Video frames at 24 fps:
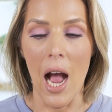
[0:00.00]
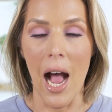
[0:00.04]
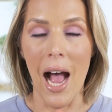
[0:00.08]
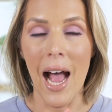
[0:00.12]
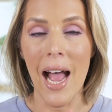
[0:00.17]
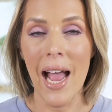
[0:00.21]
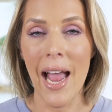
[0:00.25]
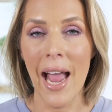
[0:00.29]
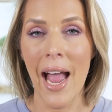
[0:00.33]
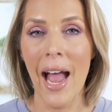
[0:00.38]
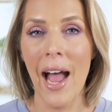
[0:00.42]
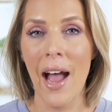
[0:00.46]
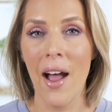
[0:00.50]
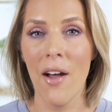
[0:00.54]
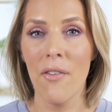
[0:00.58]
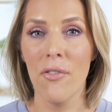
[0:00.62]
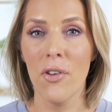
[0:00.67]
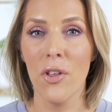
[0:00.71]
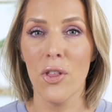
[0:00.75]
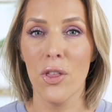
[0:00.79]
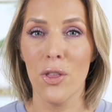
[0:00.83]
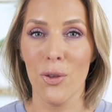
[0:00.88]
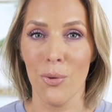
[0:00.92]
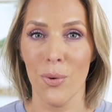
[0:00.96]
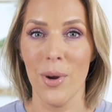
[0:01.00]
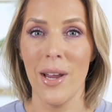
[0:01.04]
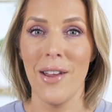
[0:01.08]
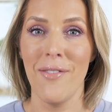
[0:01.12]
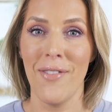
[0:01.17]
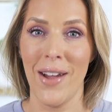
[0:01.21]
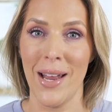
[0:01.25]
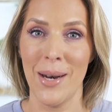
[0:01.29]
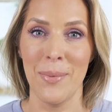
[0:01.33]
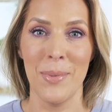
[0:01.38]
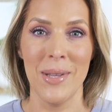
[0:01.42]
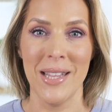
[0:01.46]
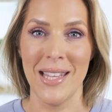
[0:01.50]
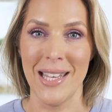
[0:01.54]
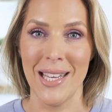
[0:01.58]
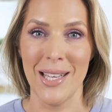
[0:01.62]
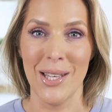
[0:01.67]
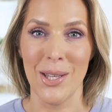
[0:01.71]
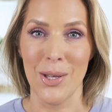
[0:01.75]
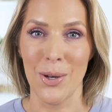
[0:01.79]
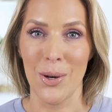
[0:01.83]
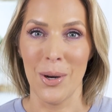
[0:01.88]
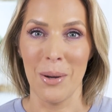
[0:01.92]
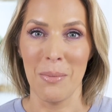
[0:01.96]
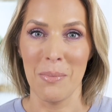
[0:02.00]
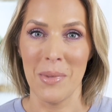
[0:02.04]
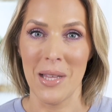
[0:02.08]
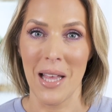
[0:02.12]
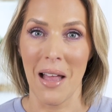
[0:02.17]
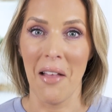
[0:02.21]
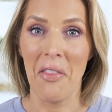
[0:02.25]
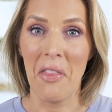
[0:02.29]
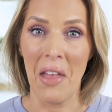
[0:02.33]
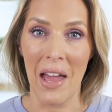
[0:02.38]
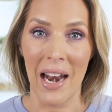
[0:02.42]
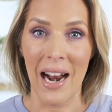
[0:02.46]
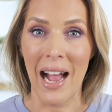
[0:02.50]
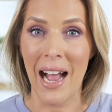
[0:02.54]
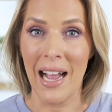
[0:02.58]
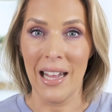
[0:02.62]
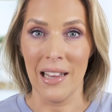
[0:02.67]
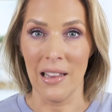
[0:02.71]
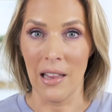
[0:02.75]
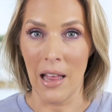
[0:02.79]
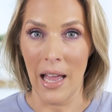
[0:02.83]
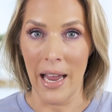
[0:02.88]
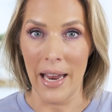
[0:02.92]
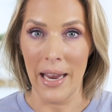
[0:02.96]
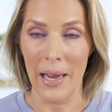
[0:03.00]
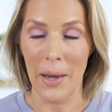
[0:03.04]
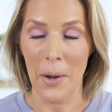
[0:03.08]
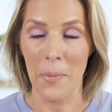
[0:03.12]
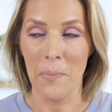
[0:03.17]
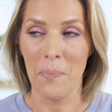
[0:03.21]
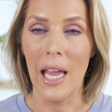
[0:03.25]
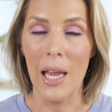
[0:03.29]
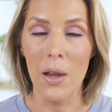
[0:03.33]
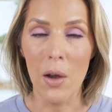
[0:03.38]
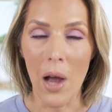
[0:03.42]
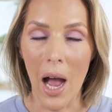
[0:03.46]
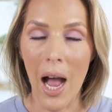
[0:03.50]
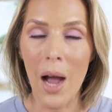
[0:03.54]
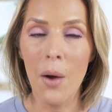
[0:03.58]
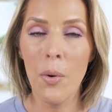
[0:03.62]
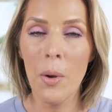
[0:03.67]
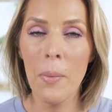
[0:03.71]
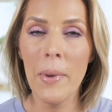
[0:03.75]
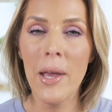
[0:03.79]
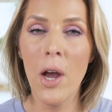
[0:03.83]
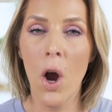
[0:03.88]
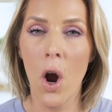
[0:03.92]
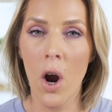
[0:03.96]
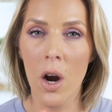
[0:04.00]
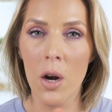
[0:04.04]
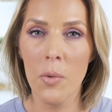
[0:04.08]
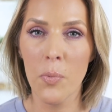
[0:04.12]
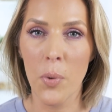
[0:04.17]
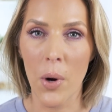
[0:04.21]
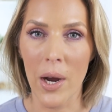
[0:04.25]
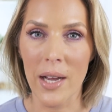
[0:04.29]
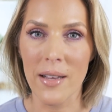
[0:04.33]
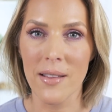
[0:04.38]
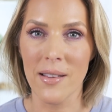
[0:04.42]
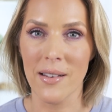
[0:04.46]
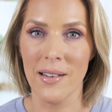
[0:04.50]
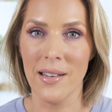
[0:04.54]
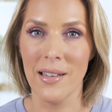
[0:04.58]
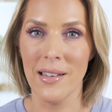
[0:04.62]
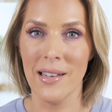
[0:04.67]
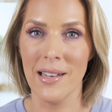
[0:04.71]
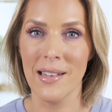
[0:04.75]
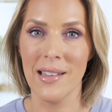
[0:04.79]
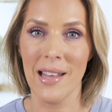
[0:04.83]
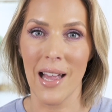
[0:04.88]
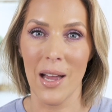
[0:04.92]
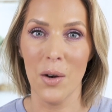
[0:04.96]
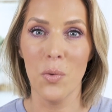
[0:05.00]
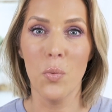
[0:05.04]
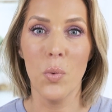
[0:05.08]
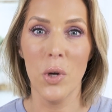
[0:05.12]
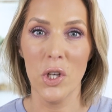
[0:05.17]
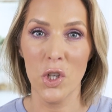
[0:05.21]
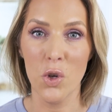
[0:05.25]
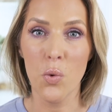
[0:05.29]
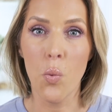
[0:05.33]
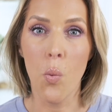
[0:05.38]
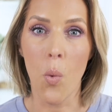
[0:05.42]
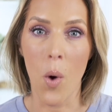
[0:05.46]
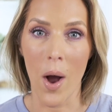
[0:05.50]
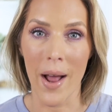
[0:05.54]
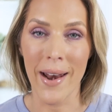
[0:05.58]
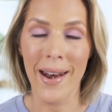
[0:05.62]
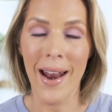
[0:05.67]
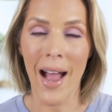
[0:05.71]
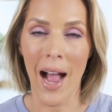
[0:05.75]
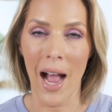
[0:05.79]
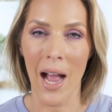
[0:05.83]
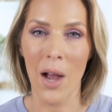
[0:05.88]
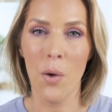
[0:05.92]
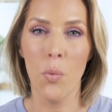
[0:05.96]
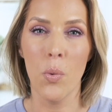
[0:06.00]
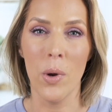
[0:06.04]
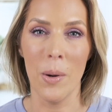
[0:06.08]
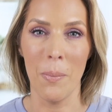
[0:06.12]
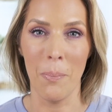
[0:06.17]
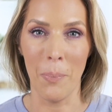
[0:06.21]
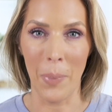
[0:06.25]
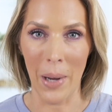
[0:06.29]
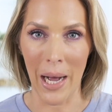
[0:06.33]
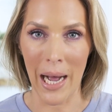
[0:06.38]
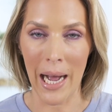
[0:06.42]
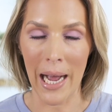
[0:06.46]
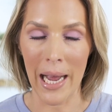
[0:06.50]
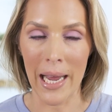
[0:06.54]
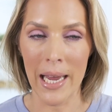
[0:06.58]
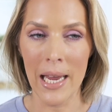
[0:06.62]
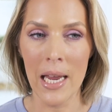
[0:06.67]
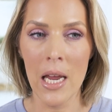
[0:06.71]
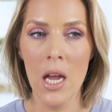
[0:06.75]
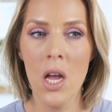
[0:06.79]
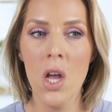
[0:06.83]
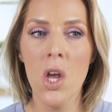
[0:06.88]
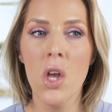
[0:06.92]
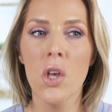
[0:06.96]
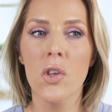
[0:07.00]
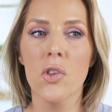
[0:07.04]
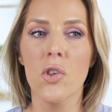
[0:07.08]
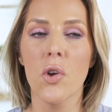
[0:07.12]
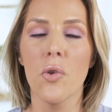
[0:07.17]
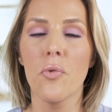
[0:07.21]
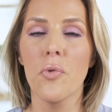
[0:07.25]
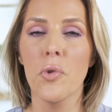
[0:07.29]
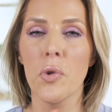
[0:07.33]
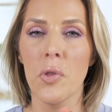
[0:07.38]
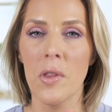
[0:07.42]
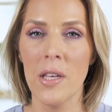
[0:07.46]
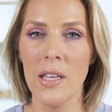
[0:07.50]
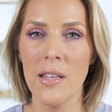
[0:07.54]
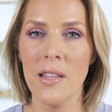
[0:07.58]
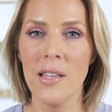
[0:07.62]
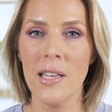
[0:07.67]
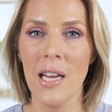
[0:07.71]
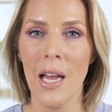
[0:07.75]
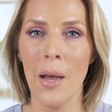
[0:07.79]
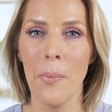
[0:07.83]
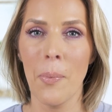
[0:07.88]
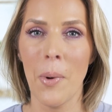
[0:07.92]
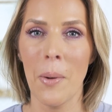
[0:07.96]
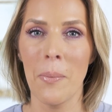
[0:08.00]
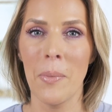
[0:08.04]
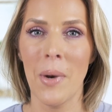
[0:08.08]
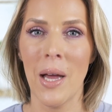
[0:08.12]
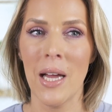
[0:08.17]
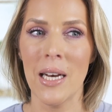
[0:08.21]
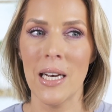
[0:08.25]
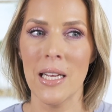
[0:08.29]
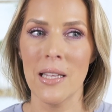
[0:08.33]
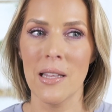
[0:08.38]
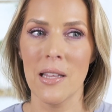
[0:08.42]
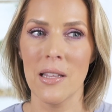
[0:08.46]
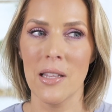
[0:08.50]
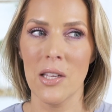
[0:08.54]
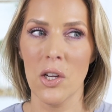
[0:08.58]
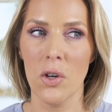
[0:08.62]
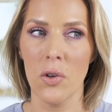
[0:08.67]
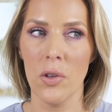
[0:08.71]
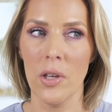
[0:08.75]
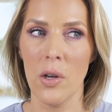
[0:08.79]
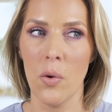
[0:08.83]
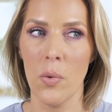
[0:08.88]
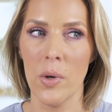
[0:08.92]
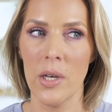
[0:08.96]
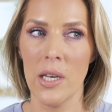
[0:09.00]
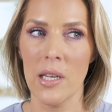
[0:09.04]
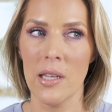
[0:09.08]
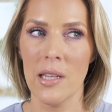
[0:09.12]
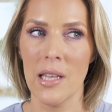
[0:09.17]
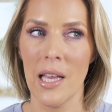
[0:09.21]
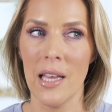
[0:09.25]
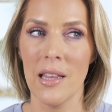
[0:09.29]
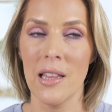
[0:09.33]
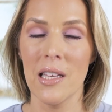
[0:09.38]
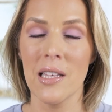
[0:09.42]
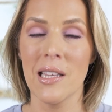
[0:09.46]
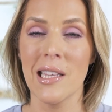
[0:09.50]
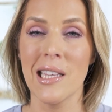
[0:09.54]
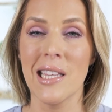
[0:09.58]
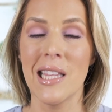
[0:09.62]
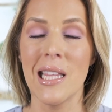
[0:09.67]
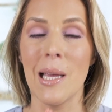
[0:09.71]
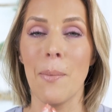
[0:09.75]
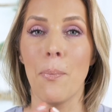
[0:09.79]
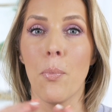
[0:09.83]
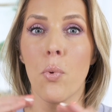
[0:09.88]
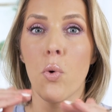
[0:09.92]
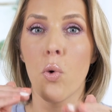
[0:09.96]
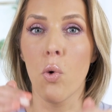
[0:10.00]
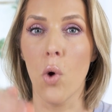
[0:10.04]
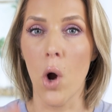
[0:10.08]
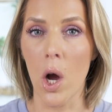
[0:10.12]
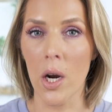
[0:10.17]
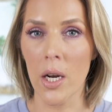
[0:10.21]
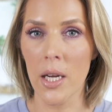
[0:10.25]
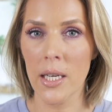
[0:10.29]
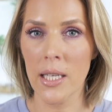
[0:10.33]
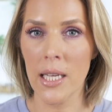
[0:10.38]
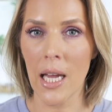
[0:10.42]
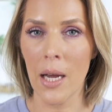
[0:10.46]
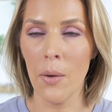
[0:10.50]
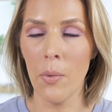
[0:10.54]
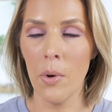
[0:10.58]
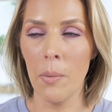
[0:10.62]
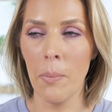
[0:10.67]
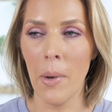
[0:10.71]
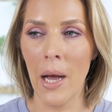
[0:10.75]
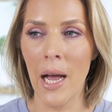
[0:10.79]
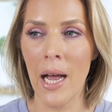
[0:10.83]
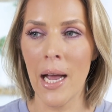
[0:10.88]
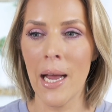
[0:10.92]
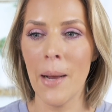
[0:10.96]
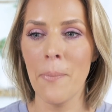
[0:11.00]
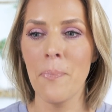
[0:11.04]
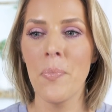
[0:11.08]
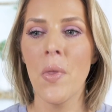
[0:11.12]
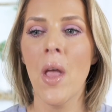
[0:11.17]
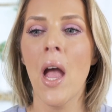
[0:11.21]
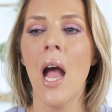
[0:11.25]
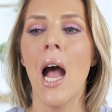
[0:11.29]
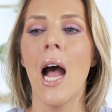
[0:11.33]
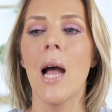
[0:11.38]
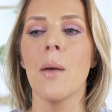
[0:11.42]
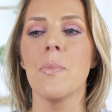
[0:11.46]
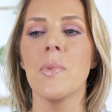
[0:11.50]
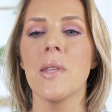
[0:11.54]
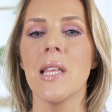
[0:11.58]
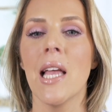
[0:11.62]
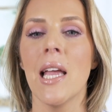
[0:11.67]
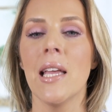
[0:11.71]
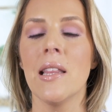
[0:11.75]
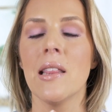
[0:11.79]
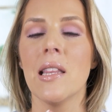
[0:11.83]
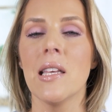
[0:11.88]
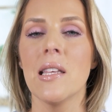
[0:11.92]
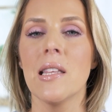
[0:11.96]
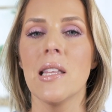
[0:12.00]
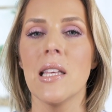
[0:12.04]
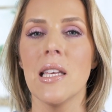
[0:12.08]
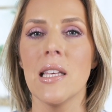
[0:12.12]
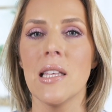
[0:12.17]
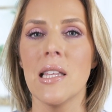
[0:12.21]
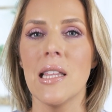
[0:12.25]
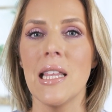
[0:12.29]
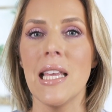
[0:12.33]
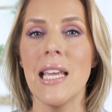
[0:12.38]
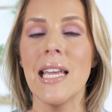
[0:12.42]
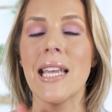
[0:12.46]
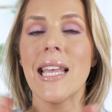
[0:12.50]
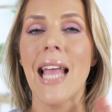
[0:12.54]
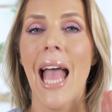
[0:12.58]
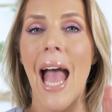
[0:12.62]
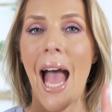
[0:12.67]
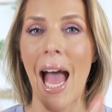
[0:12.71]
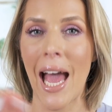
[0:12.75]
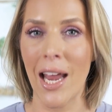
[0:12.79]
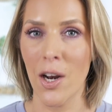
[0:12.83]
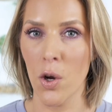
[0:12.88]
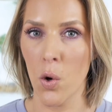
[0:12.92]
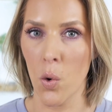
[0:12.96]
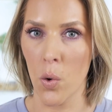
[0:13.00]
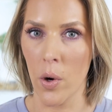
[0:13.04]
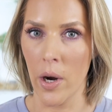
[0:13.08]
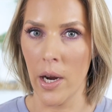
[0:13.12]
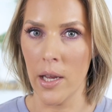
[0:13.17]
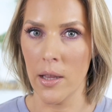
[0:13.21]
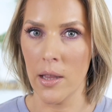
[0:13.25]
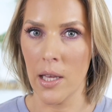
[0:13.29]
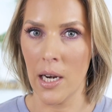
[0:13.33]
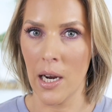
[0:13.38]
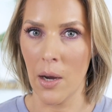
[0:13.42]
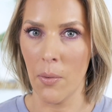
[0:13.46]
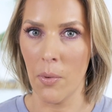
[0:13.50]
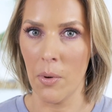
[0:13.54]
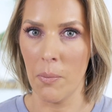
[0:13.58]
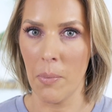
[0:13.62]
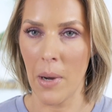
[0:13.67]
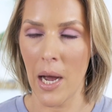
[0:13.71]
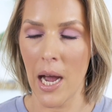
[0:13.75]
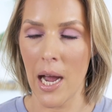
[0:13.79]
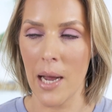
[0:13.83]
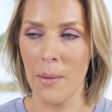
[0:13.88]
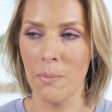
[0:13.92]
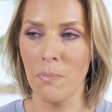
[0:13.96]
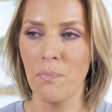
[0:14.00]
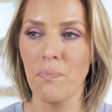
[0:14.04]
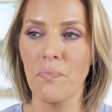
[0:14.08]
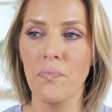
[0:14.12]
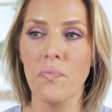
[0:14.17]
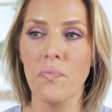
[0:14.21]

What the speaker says: I have three vitamin C serums that I like. I would be hard-pressed to decide which one I would buy. So for this step, I'm not necessarily going to say this is the product I would buy. I'm saying this is the category that I would buy.